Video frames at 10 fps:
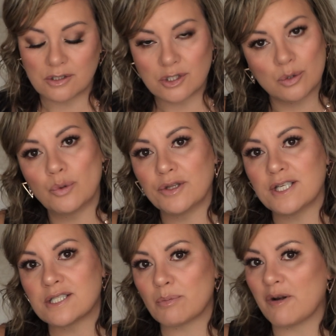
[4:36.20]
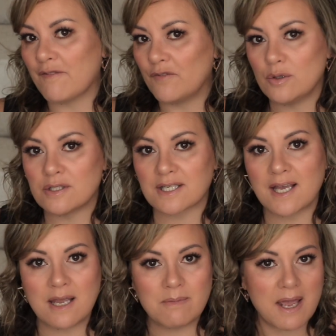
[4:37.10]
saw this, when it first
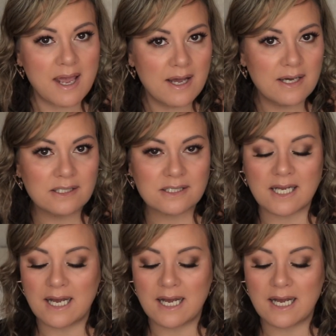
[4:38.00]
came out,